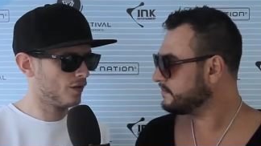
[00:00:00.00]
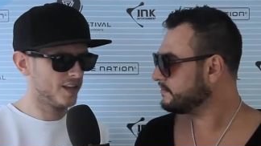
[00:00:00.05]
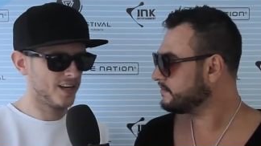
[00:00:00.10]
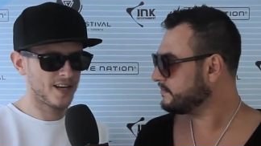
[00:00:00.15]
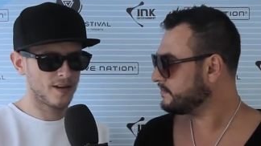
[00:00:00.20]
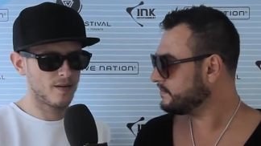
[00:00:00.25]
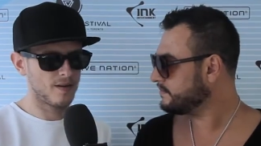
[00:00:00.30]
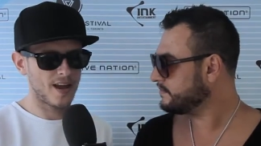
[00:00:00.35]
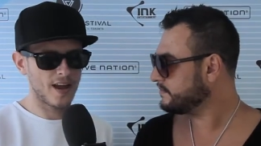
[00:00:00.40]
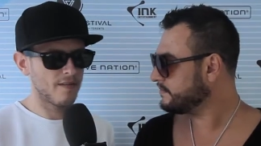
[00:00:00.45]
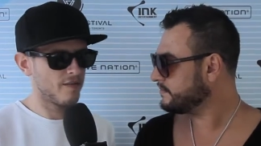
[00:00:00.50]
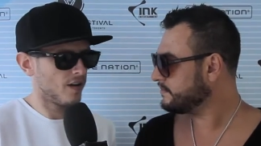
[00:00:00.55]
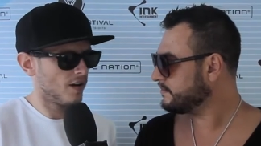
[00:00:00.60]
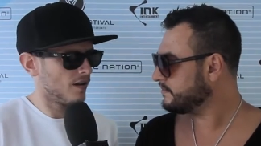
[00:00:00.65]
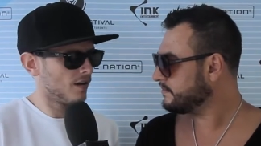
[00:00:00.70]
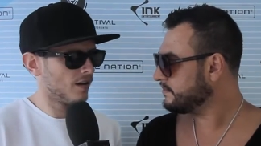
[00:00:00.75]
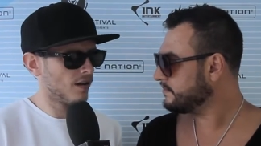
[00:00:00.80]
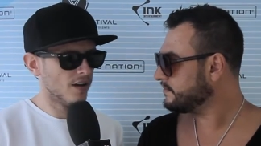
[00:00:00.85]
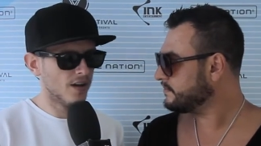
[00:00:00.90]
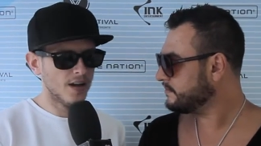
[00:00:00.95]
Speaker 1: than
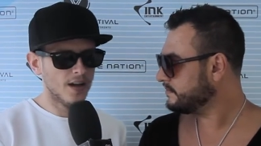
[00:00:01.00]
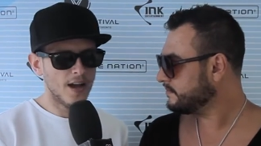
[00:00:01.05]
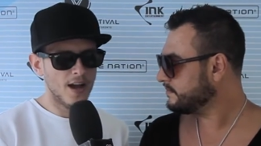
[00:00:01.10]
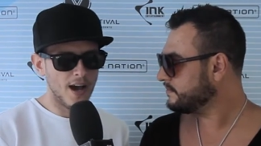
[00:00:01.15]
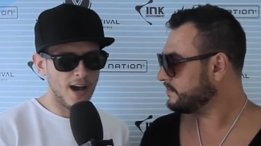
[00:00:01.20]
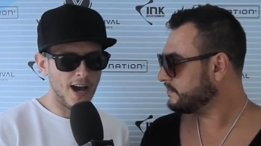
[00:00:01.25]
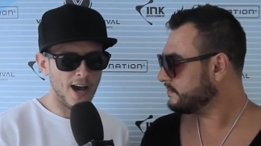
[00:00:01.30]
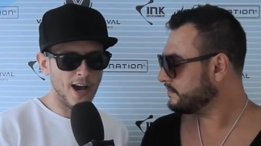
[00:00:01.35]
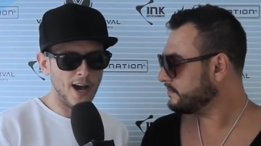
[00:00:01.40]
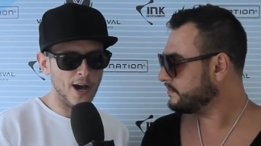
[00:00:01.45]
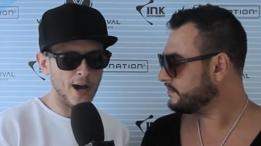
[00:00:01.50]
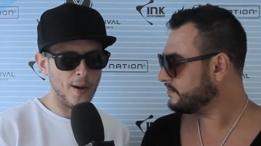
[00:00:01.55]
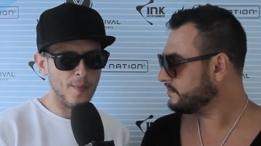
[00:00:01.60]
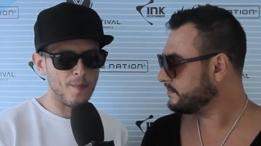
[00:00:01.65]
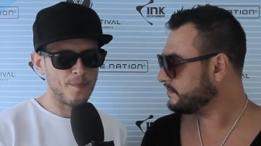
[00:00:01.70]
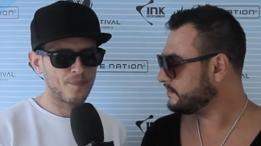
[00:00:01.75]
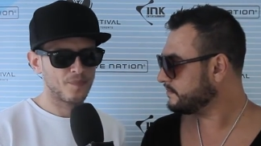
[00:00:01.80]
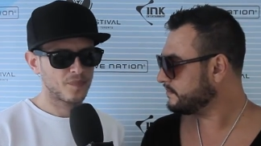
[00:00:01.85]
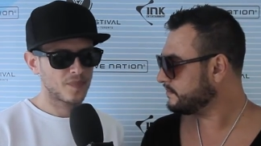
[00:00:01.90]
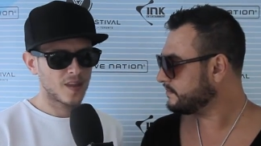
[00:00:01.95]
ever.
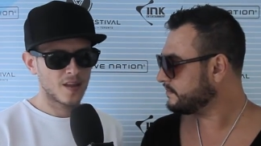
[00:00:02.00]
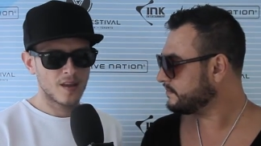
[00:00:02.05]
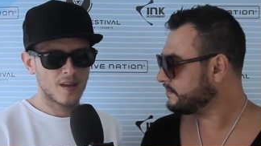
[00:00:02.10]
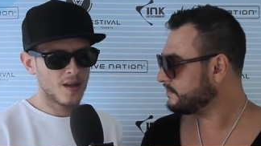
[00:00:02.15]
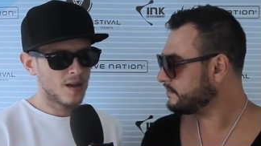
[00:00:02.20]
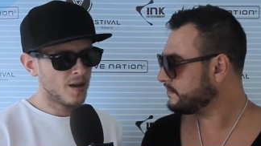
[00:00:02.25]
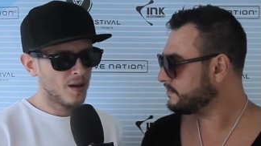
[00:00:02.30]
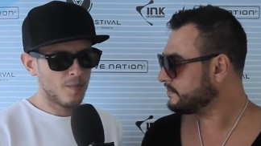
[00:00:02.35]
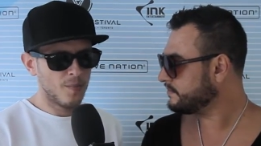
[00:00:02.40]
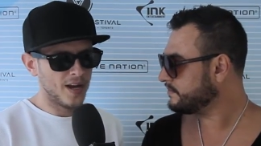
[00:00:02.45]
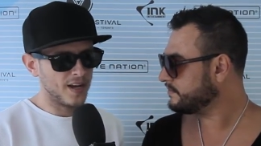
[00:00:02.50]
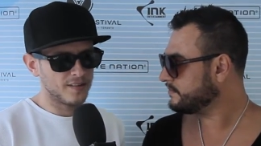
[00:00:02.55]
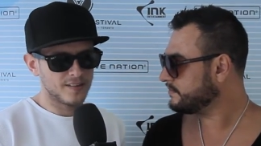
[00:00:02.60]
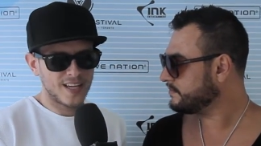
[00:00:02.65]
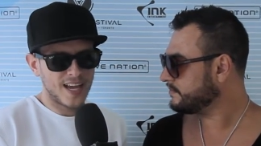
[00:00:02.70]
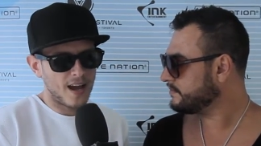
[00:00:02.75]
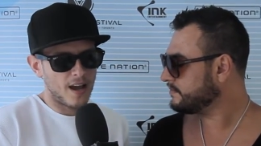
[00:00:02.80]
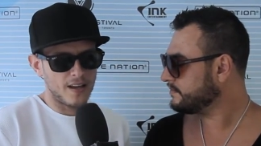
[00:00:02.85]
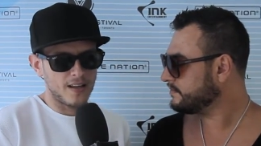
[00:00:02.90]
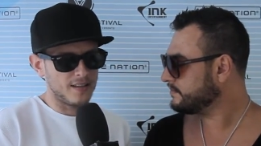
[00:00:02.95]
Um, but
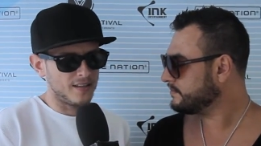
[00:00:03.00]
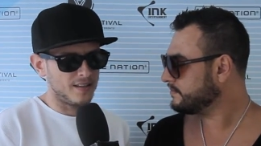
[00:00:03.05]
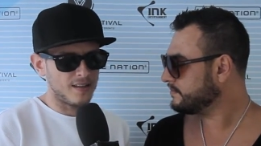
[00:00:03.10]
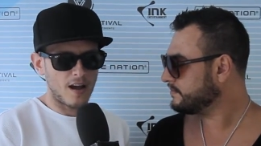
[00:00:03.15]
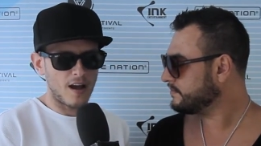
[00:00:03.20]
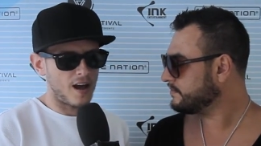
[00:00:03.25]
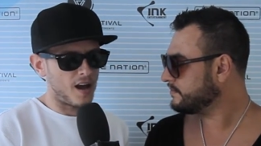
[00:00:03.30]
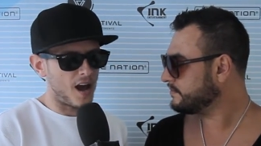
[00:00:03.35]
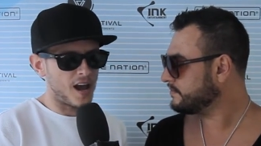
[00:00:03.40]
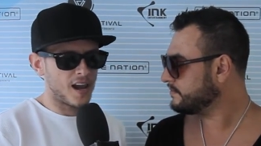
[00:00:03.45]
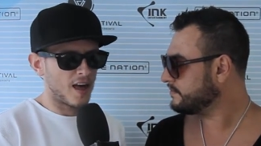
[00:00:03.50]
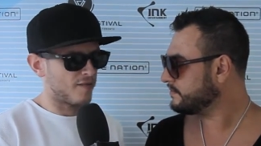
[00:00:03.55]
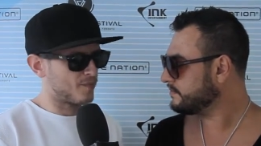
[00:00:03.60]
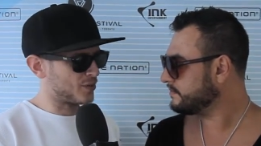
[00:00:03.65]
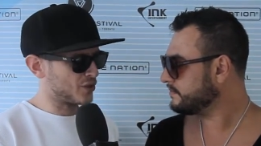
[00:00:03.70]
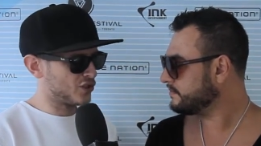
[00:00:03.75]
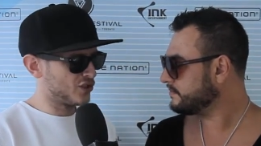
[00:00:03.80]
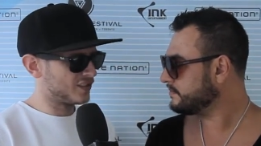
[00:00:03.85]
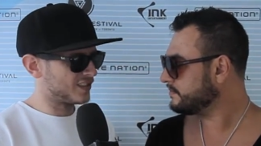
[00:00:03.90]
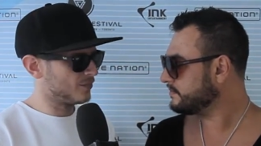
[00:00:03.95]
yeah, I, I, love
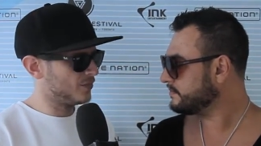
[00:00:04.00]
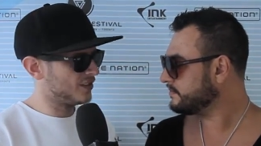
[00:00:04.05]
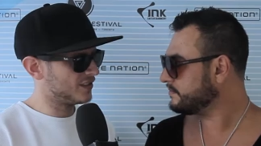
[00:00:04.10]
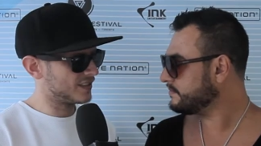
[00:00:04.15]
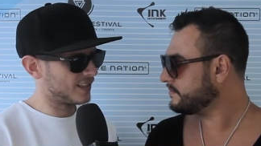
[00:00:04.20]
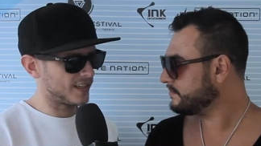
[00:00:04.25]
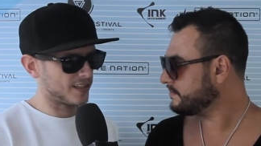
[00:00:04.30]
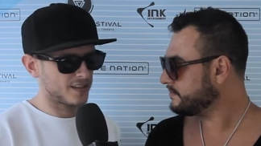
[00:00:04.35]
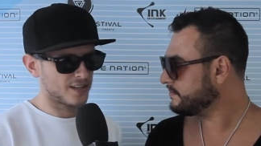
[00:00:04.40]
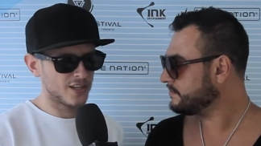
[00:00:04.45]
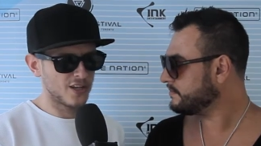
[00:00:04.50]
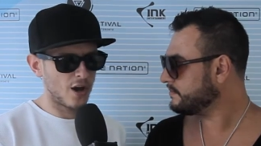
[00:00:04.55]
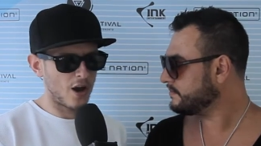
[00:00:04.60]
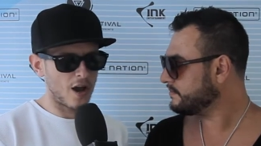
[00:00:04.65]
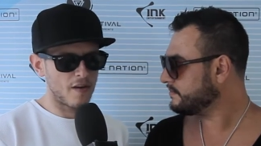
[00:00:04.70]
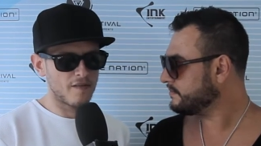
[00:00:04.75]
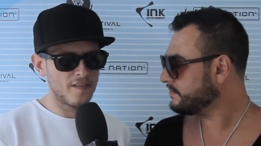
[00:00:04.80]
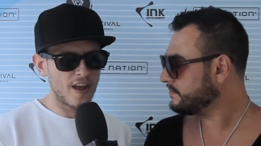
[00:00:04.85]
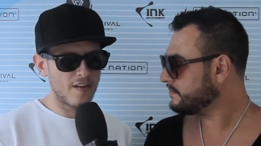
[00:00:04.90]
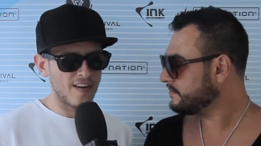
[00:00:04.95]
producing music. You know,
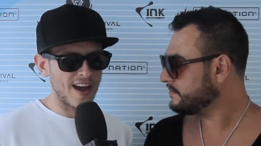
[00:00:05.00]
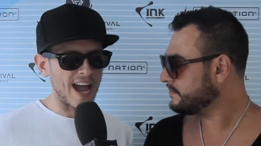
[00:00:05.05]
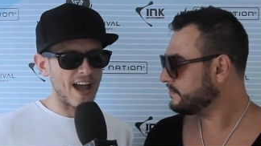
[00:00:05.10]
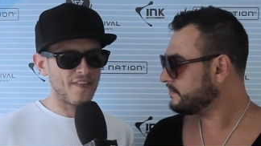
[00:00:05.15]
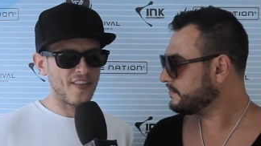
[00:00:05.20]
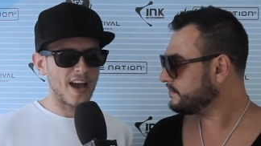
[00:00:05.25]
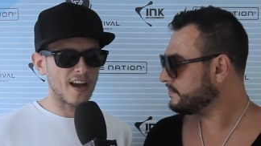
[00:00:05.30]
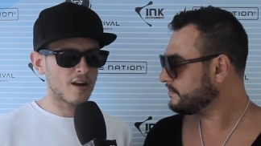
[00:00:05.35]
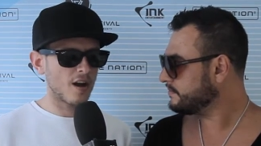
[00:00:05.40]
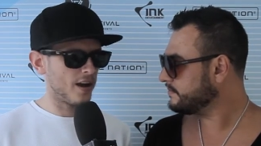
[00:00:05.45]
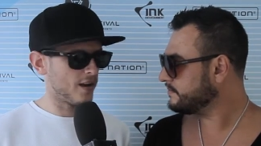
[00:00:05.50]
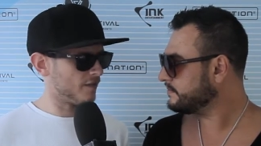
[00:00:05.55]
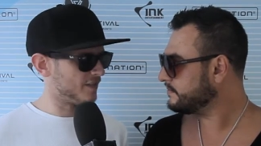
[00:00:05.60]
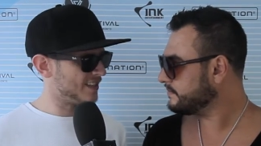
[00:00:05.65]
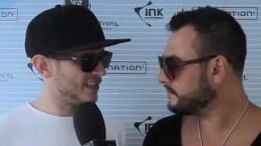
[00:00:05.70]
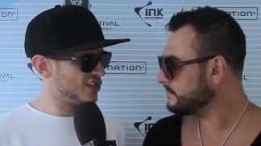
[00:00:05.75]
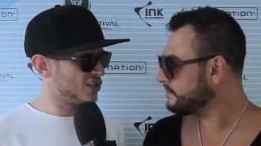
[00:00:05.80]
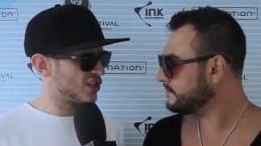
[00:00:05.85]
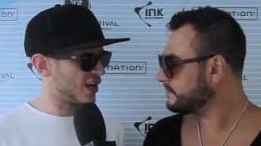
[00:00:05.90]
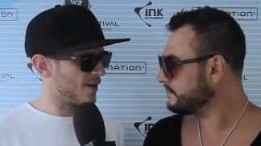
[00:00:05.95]
I've never had that kind of
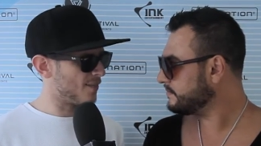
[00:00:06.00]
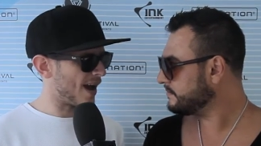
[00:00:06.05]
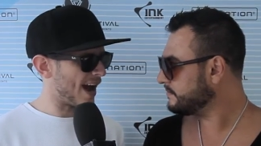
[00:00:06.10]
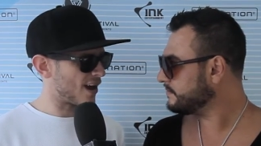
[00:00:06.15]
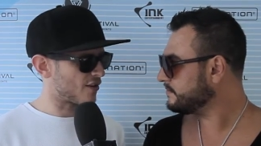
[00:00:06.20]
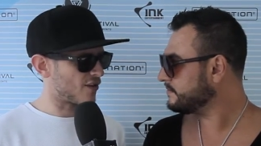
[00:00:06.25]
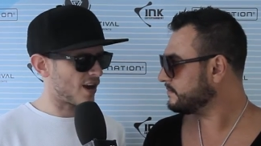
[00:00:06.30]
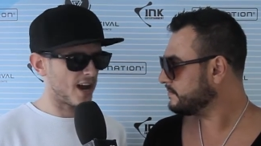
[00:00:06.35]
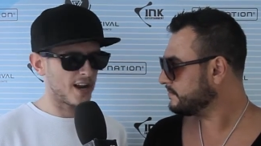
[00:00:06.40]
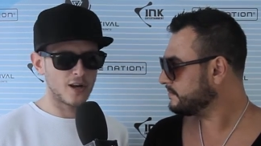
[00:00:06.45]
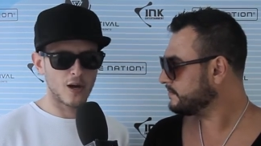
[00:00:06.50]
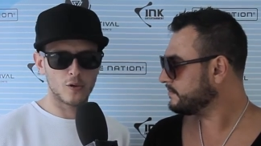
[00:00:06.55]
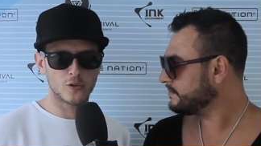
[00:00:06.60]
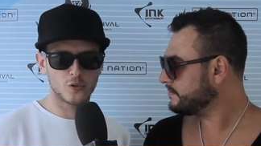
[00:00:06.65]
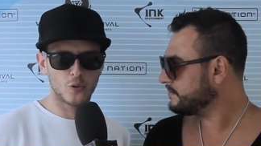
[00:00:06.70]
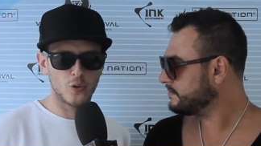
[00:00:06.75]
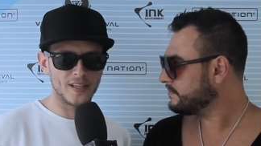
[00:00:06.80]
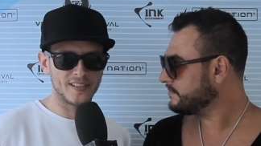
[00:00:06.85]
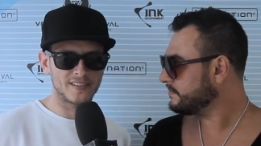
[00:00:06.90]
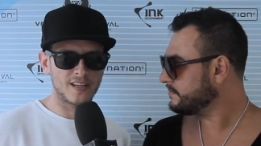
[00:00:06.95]
DJ background. I
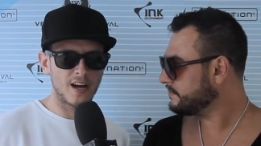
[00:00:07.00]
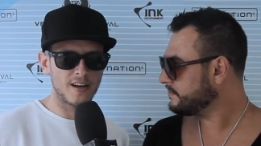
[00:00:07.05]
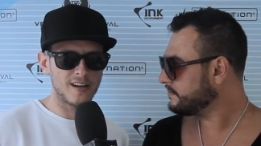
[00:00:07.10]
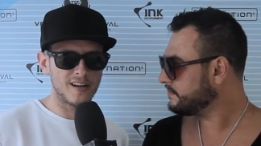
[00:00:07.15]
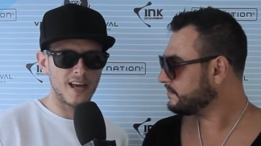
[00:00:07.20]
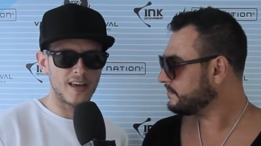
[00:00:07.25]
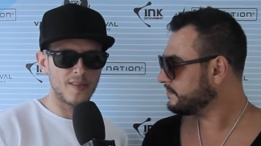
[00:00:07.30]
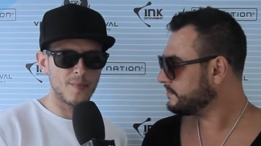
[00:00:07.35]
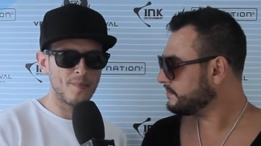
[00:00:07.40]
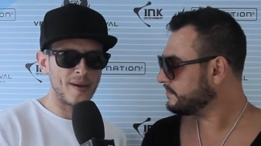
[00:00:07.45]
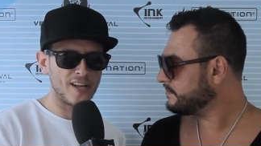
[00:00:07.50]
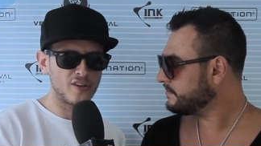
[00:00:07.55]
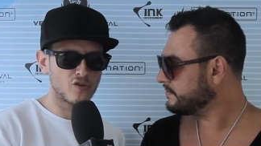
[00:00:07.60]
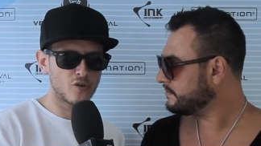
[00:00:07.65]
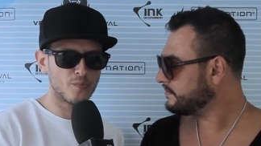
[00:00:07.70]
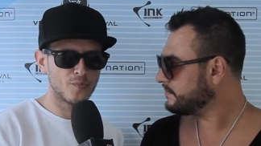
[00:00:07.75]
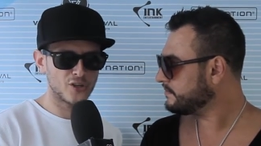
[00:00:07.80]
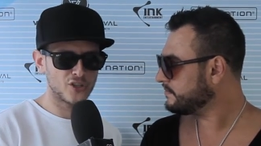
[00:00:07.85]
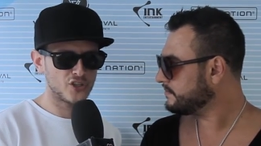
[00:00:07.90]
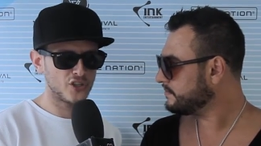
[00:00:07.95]
was always kind of like the
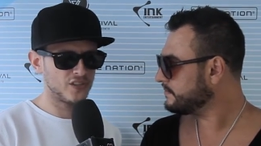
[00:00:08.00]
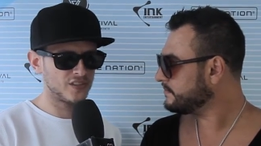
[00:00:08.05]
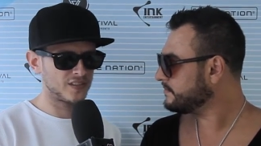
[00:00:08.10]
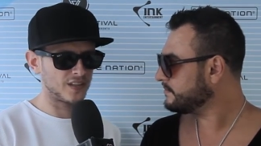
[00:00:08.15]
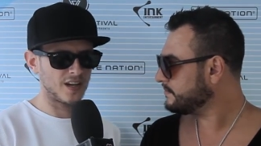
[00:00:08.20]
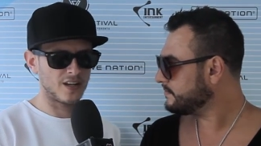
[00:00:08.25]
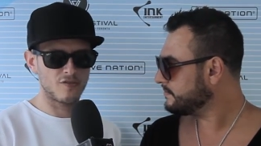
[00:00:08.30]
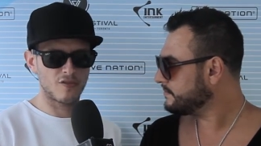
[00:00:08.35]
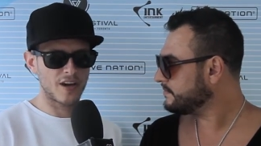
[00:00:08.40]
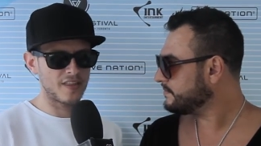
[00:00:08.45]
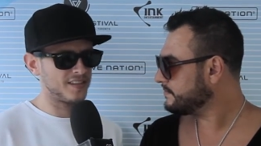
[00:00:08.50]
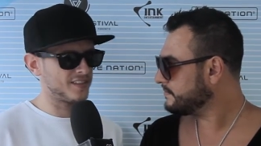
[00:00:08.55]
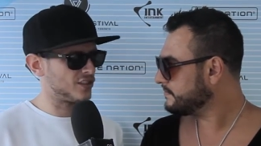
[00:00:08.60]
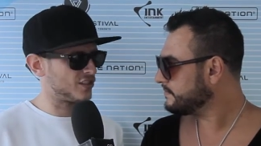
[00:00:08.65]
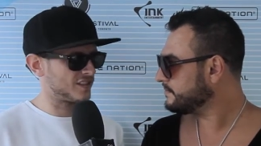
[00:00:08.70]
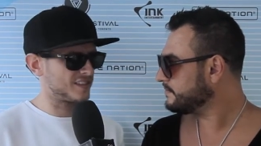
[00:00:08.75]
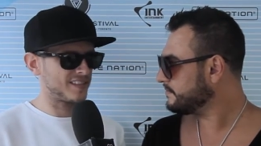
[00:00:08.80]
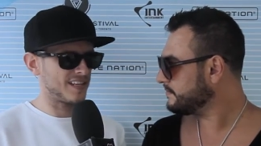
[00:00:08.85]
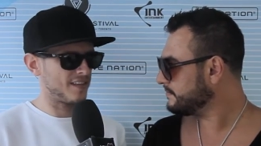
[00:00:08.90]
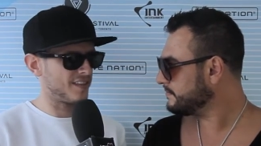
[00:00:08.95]
bedroom producer. I'd rather
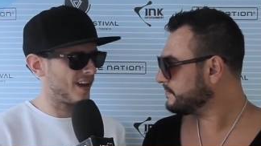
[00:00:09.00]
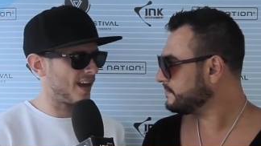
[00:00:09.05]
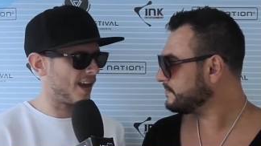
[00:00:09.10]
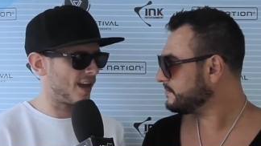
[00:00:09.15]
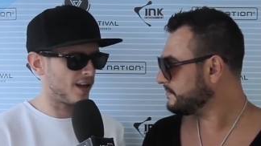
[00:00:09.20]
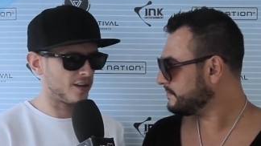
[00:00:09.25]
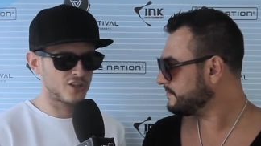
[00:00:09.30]
just sit there,